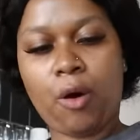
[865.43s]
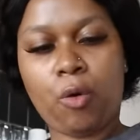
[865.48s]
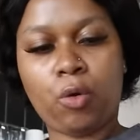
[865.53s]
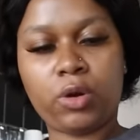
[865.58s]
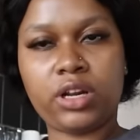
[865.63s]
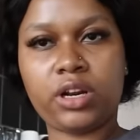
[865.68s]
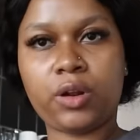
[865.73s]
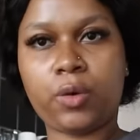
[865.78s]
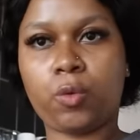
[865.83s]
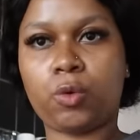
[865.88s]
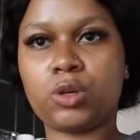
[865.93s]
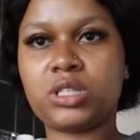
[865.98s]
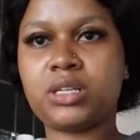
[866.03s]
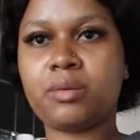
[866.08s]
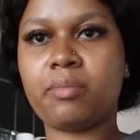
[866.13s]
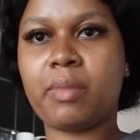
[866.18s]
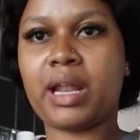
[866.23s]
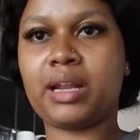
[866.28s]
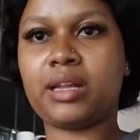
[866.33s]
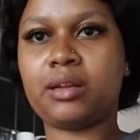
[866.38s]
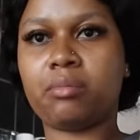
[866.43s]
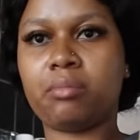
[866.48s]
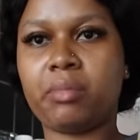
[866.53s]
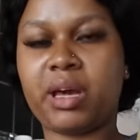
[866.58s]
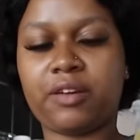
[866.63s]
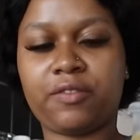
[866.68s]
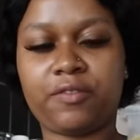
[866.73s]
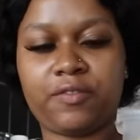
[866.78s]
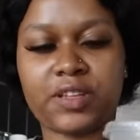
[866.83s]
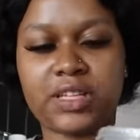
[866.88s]
I ordered a watermelon
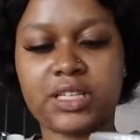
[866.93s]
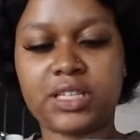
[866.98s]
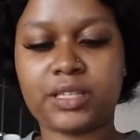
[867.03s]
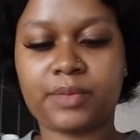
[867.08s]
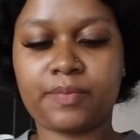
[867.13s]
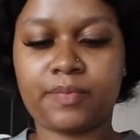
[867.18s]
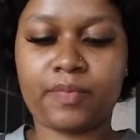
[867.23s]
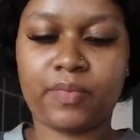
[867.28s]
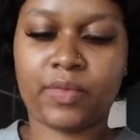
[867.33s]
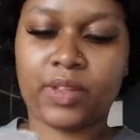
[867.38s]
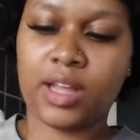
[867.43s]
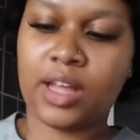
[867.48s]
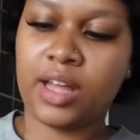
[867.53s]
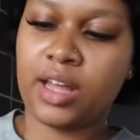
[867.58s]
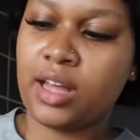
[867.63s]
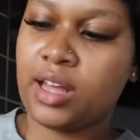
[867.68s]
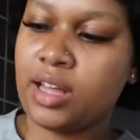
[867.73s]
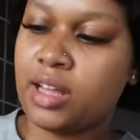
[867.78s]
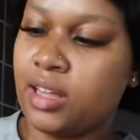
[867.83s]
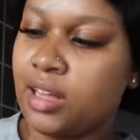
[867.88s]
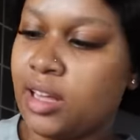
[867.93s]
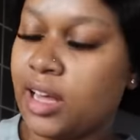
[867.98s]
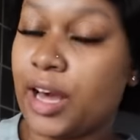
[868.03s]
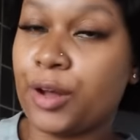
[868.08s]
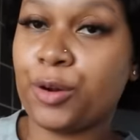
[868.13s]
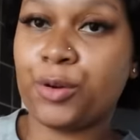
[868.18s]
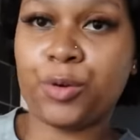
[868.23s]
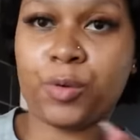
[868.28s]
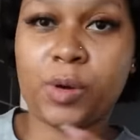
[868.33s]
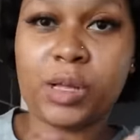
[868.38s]
McFizz. I
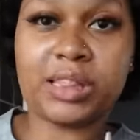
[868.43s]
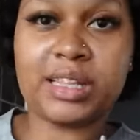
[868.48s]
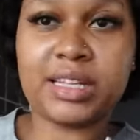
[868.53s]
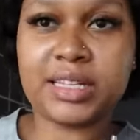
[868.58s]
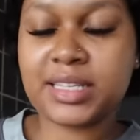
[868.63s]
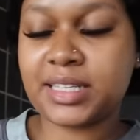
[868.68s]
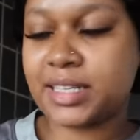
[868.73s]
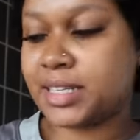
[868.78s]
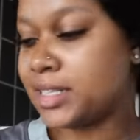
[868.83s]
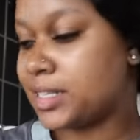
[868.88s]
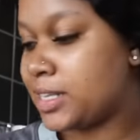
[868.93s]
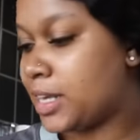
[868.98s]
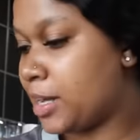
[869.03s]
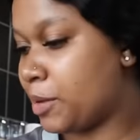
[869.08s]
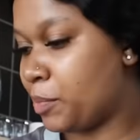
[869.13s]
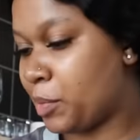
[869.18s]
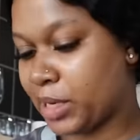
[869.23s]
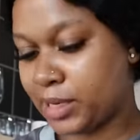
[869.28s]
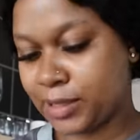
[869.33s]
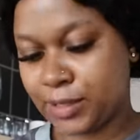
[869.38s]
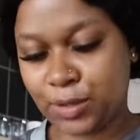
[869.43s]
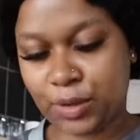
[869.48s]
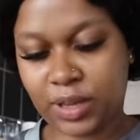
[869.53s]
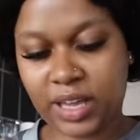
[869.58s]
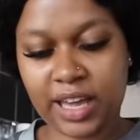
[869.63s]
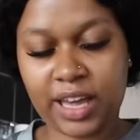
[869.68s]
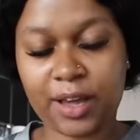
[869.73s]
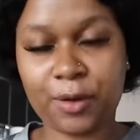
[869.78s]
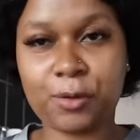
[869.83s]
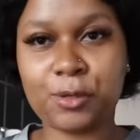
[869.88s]
don't know what this is, but it's
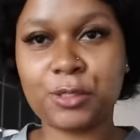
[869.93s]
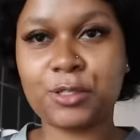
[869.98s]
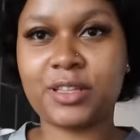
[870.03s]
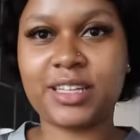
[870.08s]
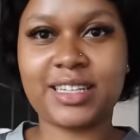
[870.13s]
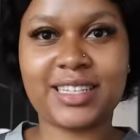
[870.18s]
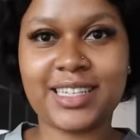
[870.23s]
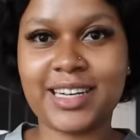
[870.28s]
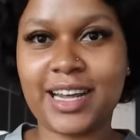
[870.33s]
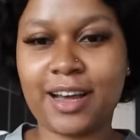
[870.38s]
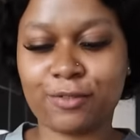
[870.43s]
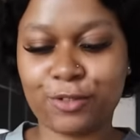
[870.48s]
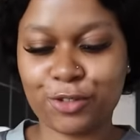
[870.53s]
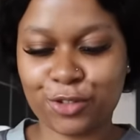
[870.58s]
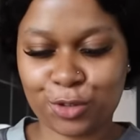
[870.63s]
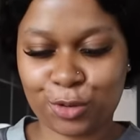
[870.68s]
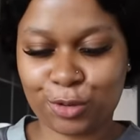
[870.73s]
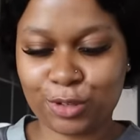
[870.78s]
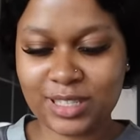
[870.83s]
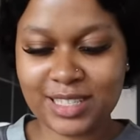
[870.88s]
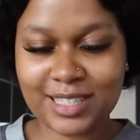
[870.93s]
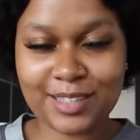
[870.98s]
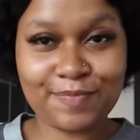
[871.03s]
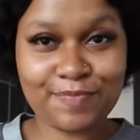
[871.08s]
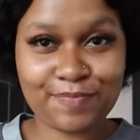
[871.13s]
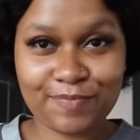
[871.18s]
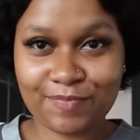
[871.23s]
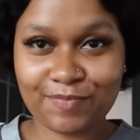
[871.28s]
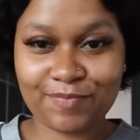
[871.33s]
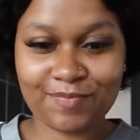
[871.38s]
okay. Also, they didn't have straws.
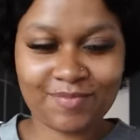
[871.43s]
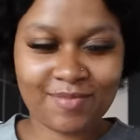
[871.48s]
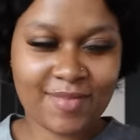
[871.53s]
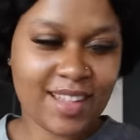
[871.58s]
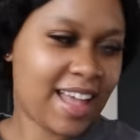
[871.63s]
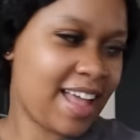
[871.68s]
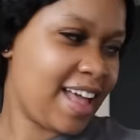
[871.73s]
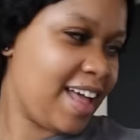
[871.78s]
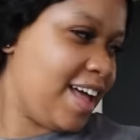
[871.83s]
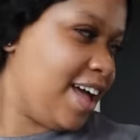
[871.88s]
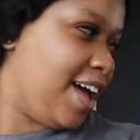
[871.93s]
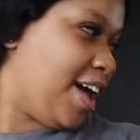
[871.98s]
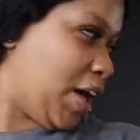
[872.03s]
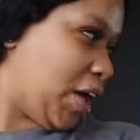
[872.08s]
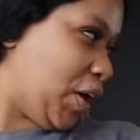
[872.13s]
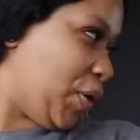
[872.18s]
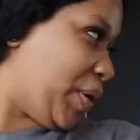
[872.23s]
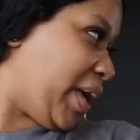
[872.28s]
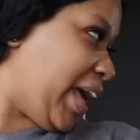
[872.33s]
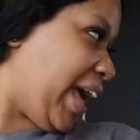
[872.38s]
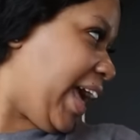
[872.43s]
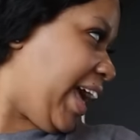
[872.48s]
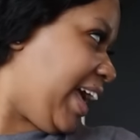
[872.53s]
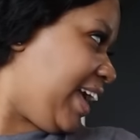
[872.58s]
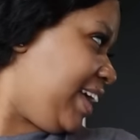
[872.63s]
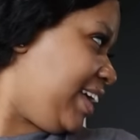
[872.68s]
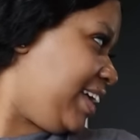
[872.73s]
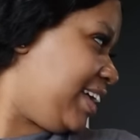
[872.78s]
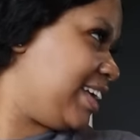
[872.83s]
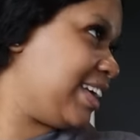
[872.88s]

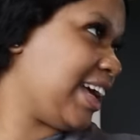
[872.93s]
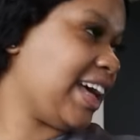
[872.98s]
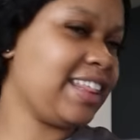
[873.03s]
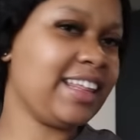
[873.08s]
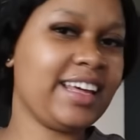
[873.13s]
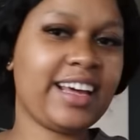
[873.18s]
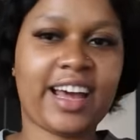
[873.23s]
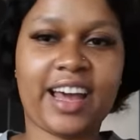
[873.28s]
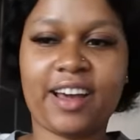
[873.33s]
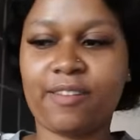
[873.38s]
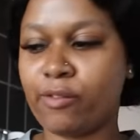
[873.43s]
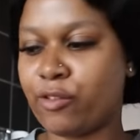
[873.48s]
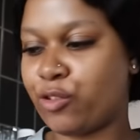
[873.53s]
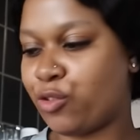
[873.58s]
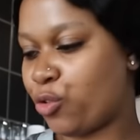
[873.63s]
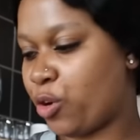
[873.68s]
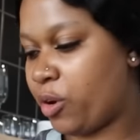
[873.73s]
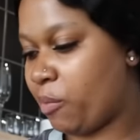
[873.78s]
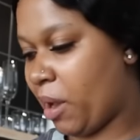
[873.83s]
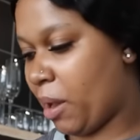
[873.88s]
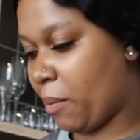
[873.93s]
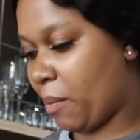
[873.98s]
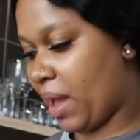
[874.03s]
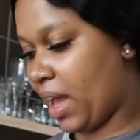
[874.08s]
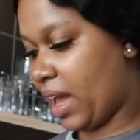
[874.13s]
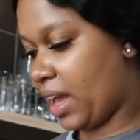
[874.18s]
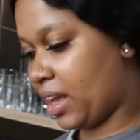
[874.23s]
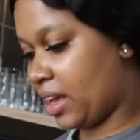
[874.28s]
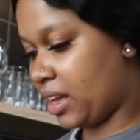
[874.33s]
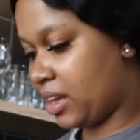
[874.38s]
Okay, I think I have a straw in my
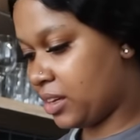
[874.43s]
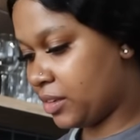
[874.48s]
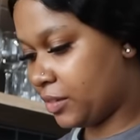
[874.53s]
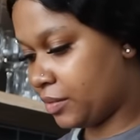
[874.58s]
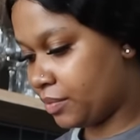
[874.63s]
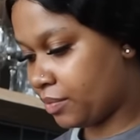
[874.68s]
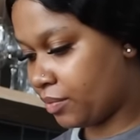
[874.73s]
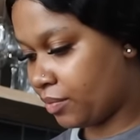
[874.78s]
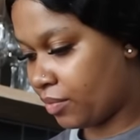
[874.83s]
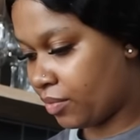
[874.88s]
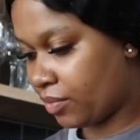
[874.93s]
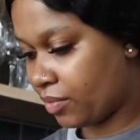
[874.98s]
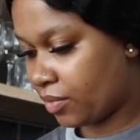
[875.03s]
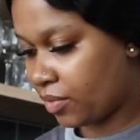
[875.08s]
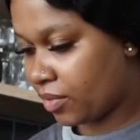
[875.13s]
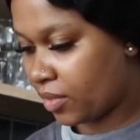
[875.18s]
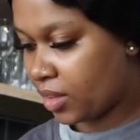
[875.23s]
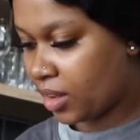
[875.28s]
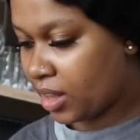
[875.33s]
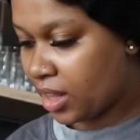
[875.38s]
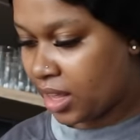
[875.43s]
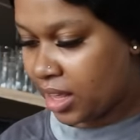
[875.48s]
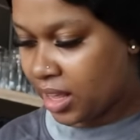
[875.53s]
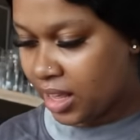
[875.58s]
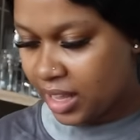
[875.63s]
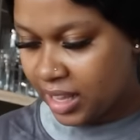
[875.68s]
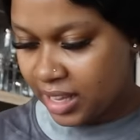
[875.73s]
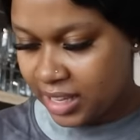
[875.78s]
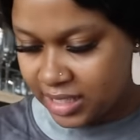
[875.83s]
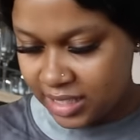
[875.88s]
bag.
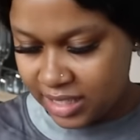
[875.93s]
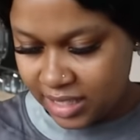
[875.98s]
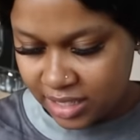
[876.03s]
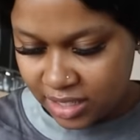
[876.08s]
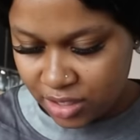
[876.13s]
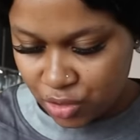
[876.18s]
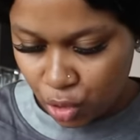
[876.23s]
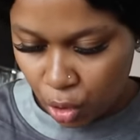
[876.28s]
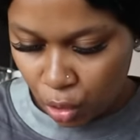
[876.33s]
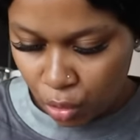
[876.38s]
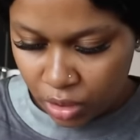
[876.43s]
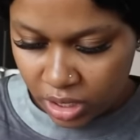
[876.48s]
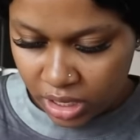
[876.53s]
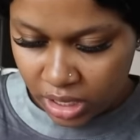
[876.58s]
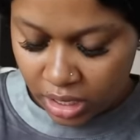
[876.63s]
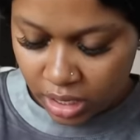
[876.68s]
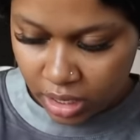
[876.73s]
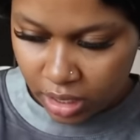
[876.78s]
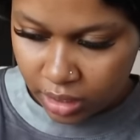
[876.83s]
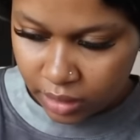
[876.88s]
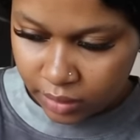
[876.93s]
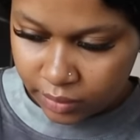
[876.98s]
Is this Stony?